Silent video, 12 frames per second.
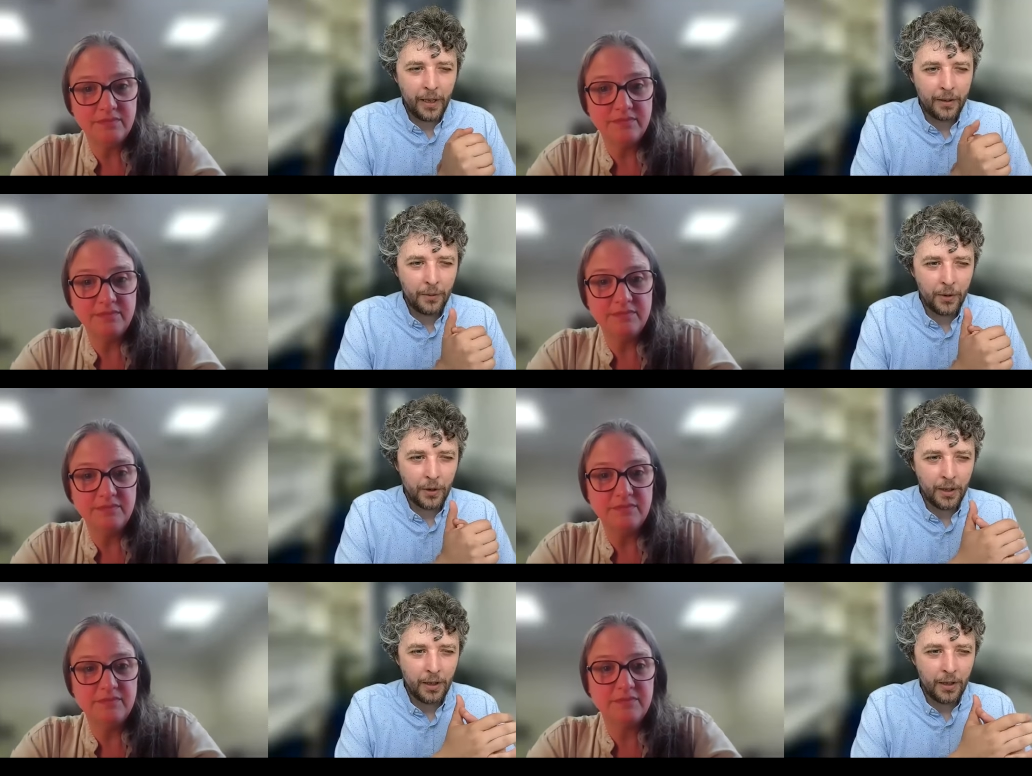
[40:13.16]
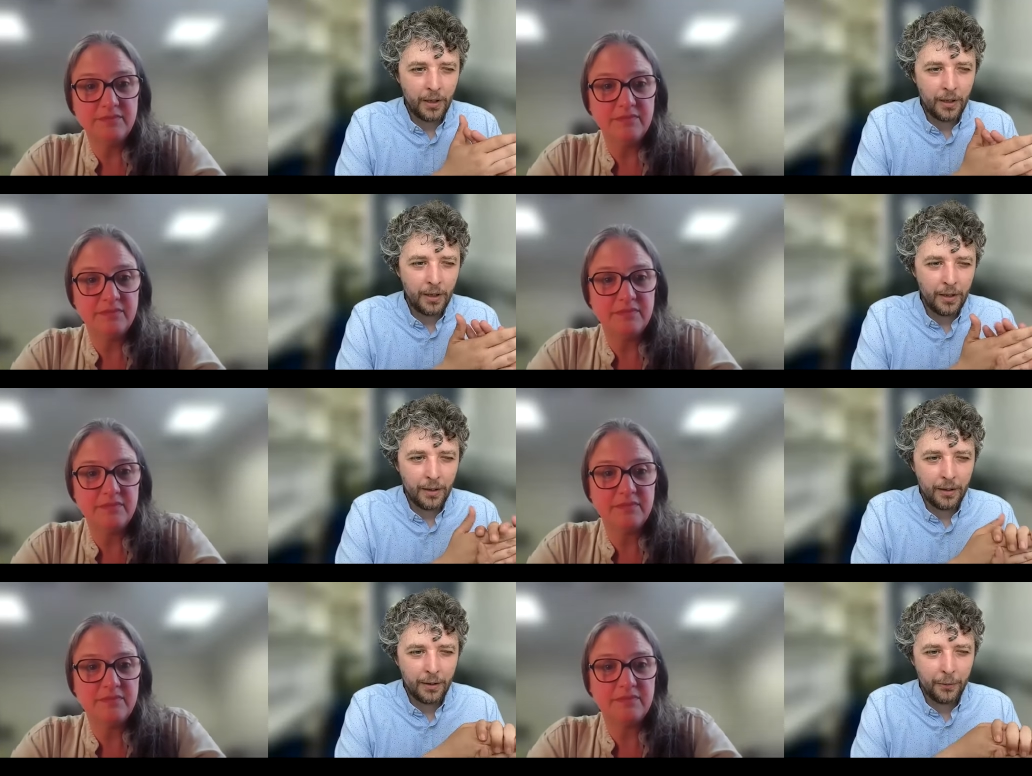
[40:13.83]
Speaker 1: thanks for
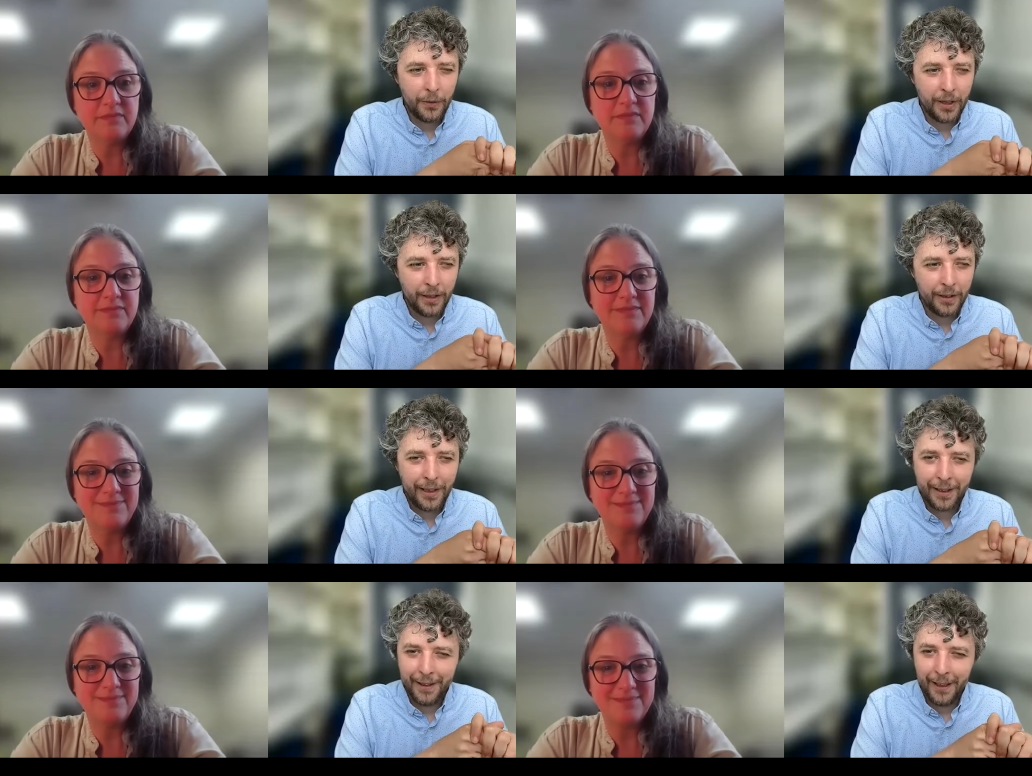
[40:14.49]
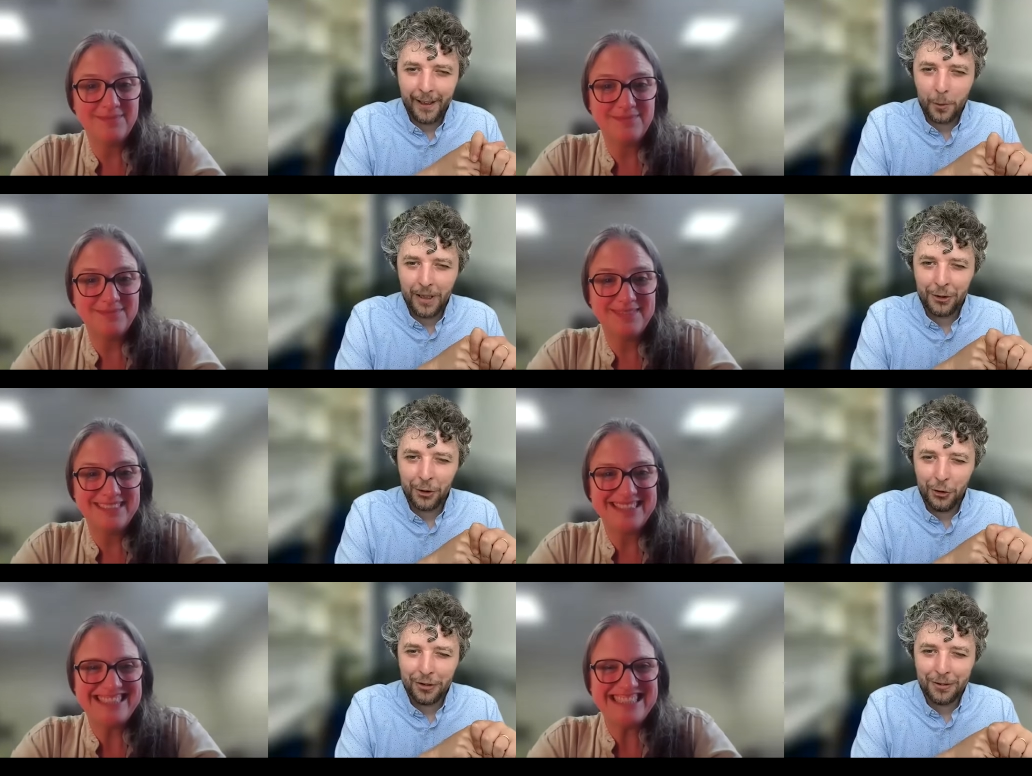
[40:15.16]
the, the very technical
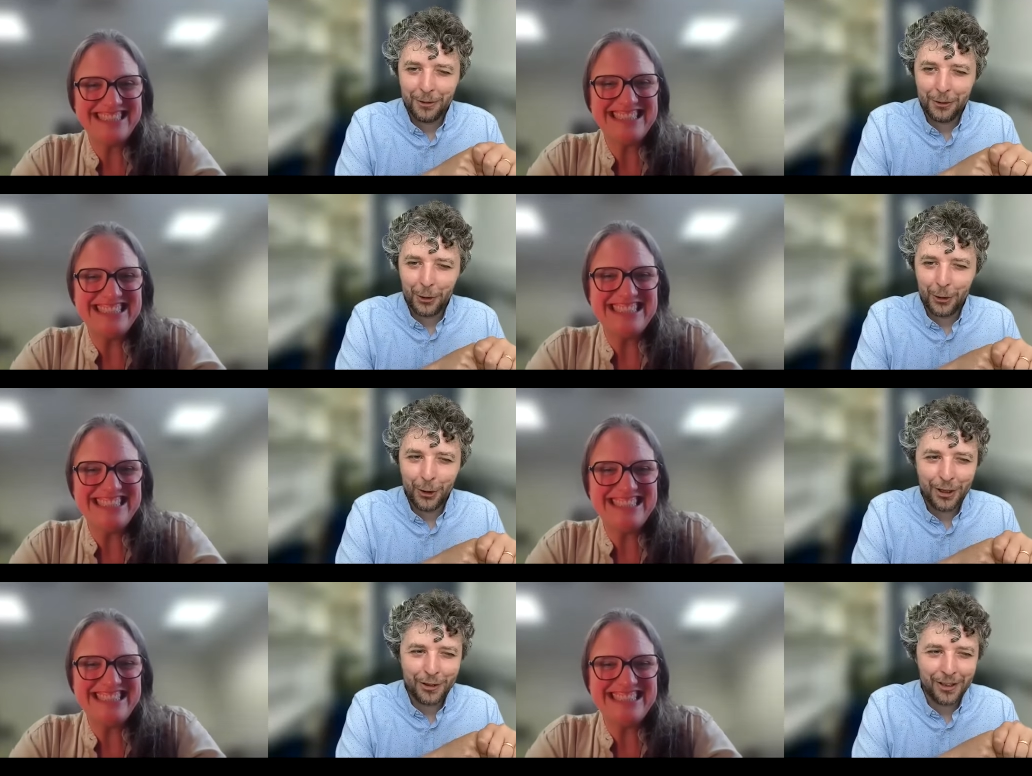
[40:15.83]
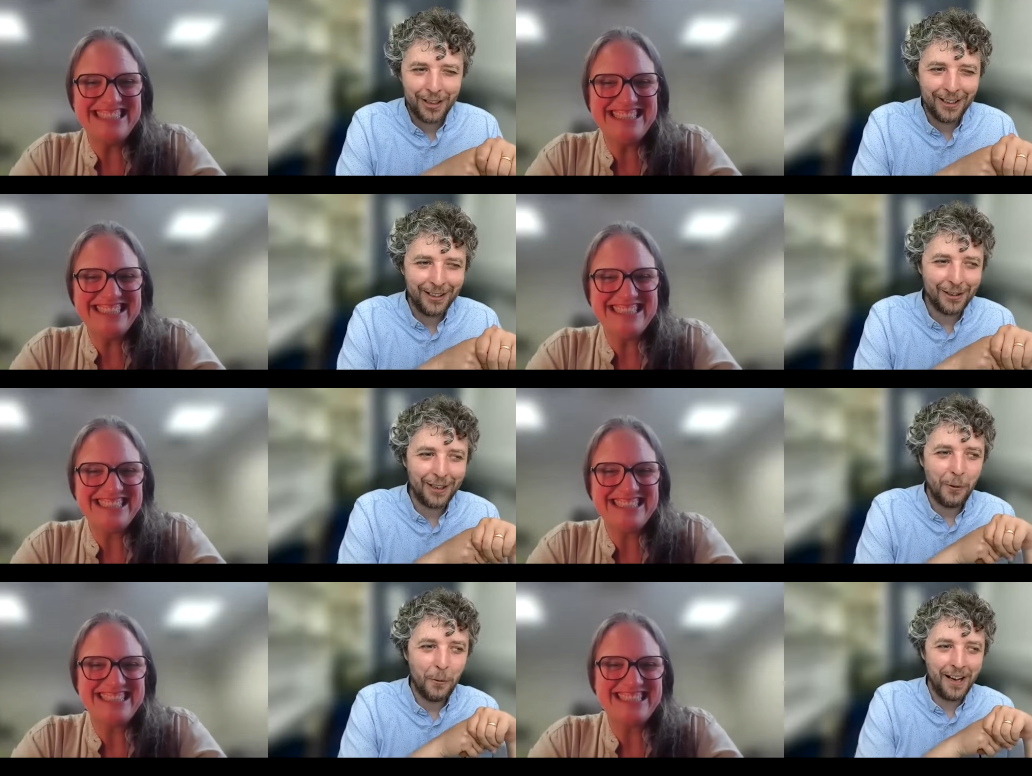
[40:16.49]
questions. So it's, uh, it's
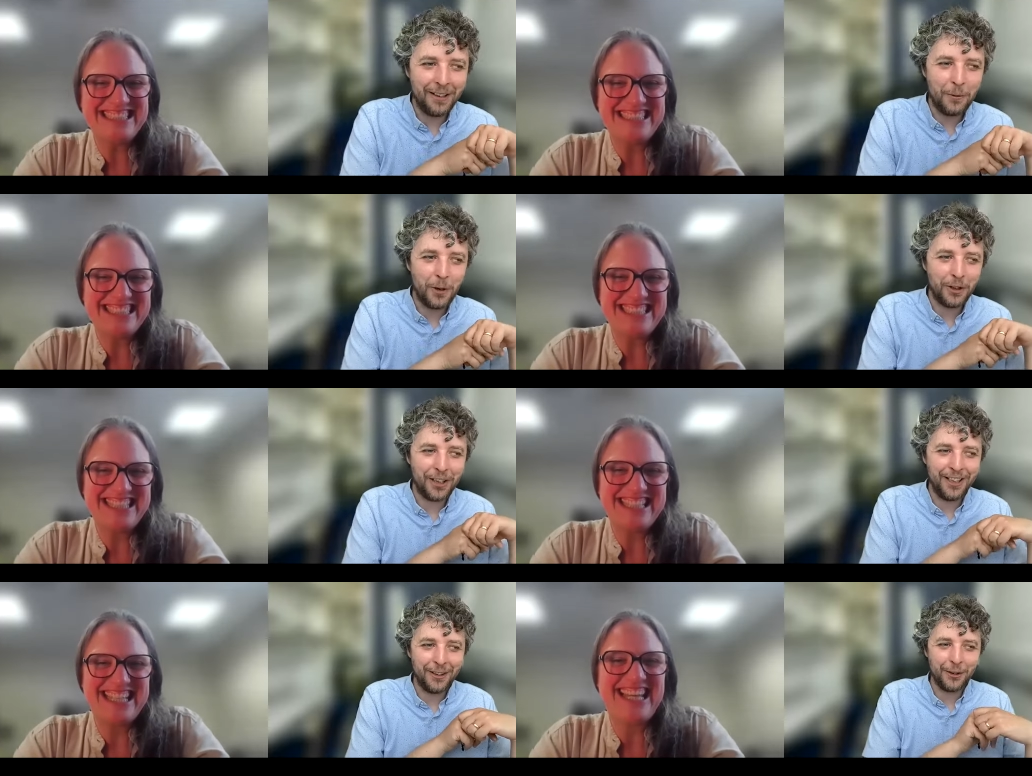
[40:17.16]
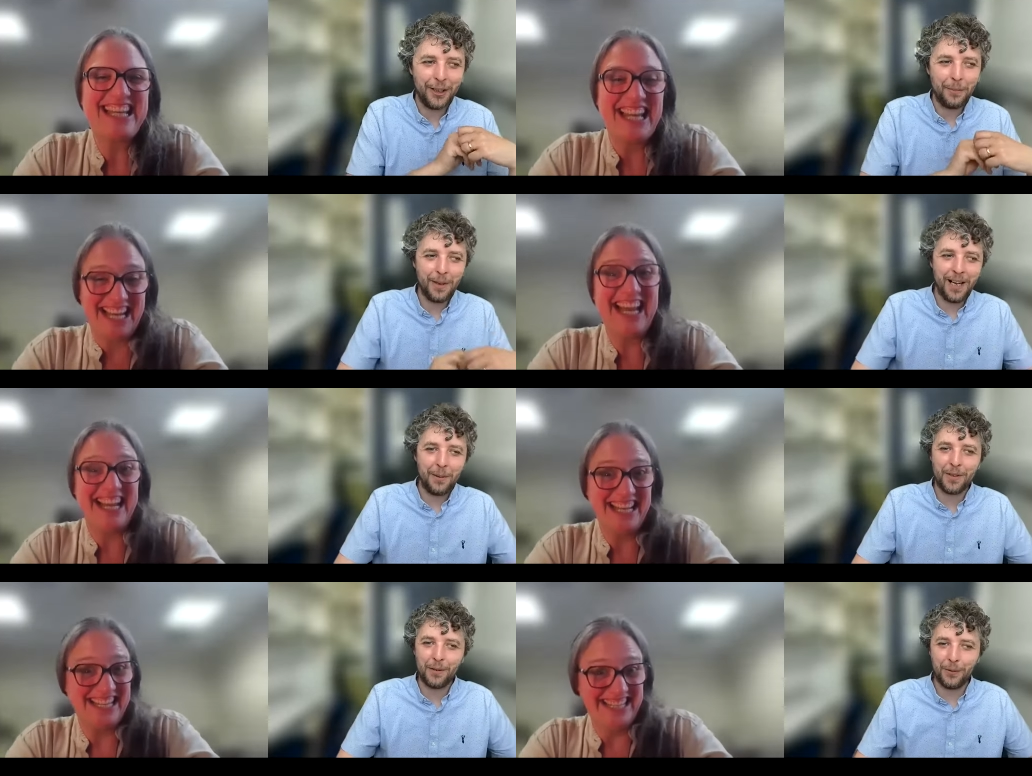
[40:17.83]
someone working on
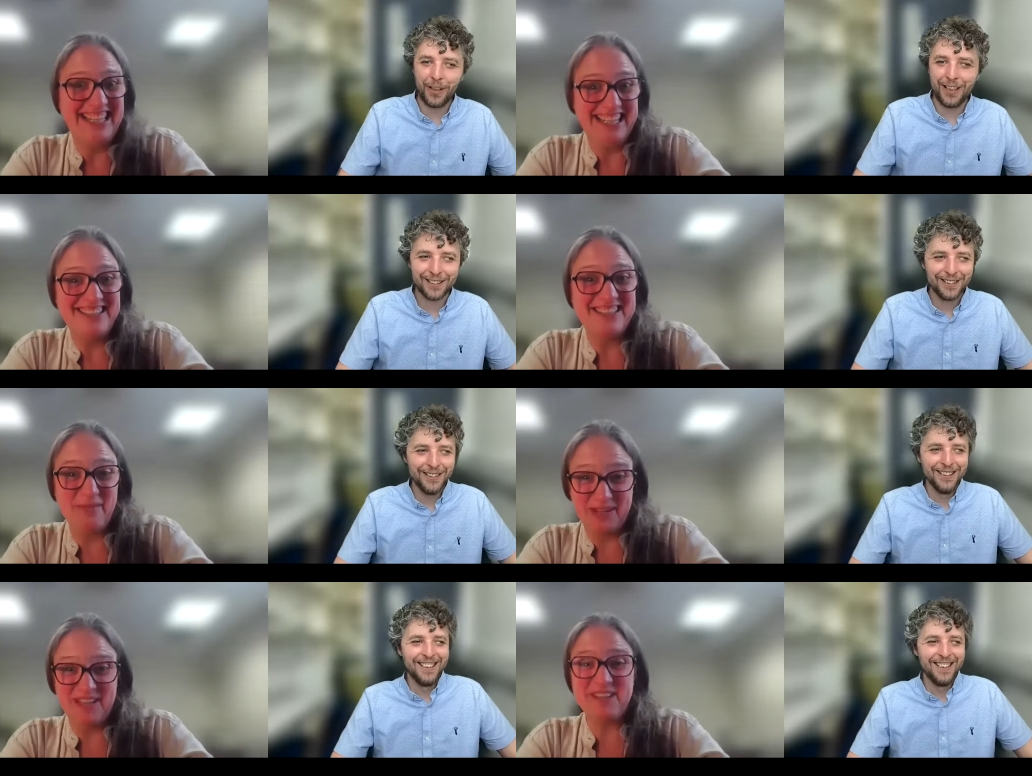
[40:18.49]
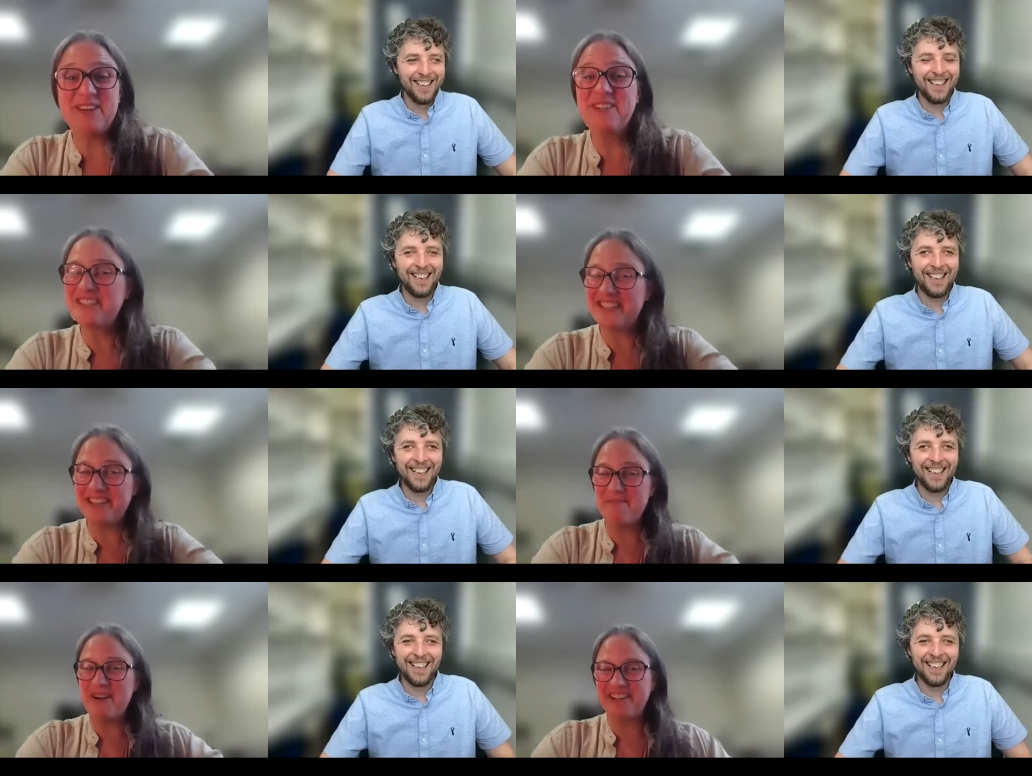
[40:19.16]
epilepsy field.
Speaker 2: Somebody knows their
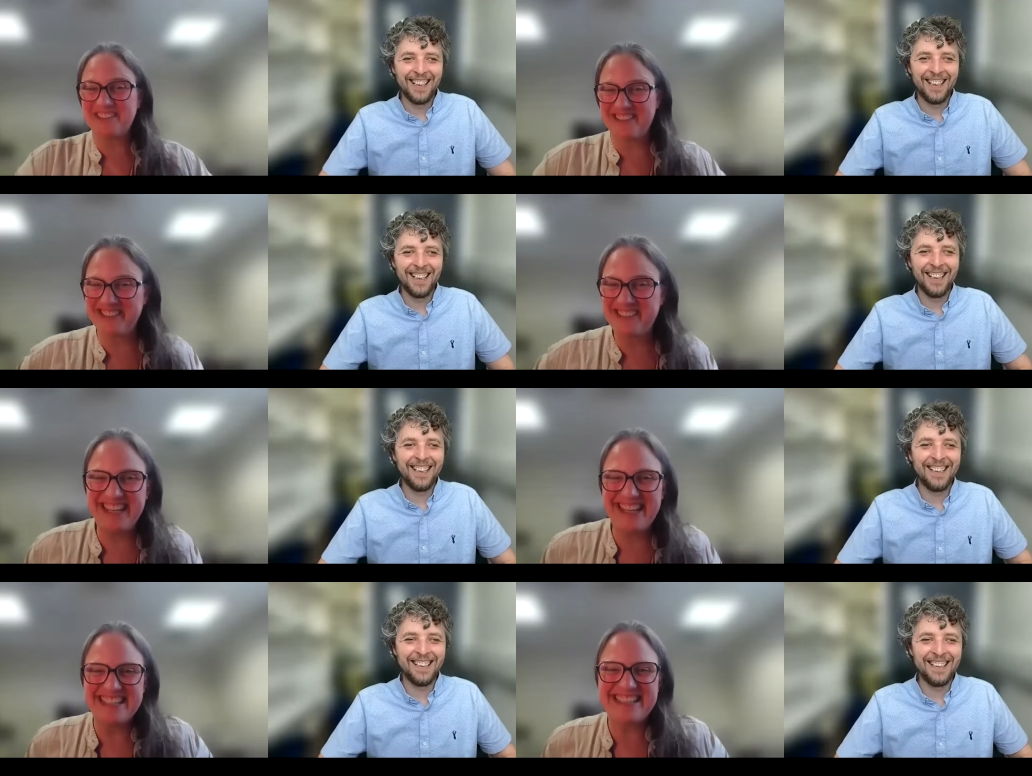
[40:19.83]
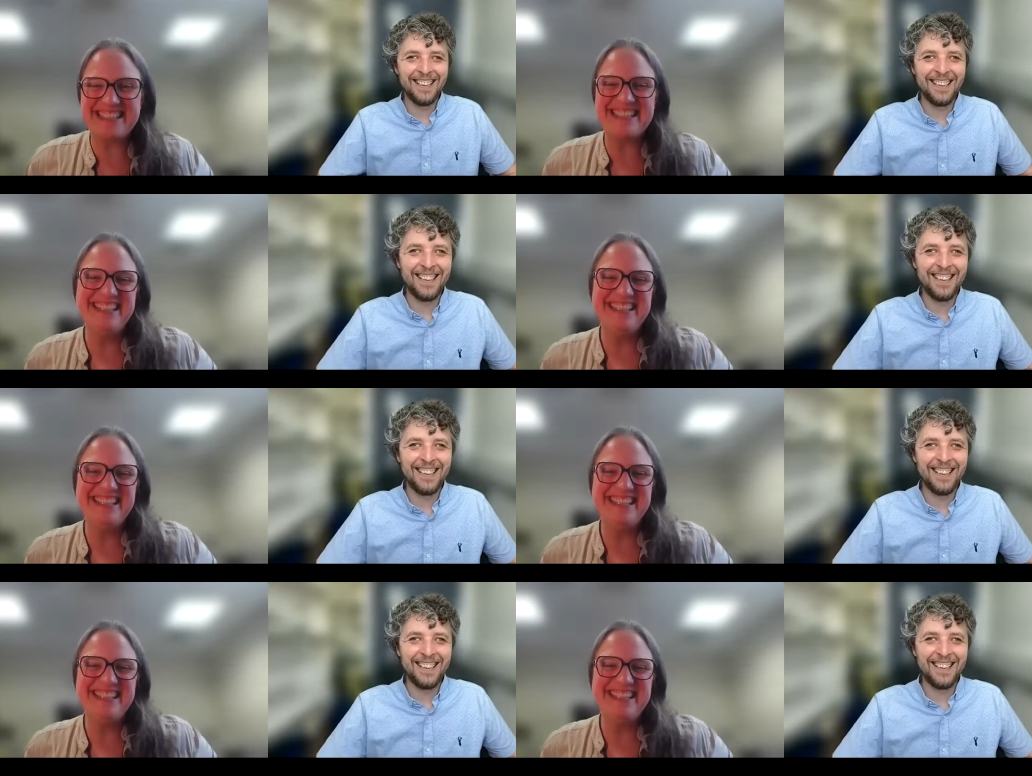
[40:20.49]
models, yes.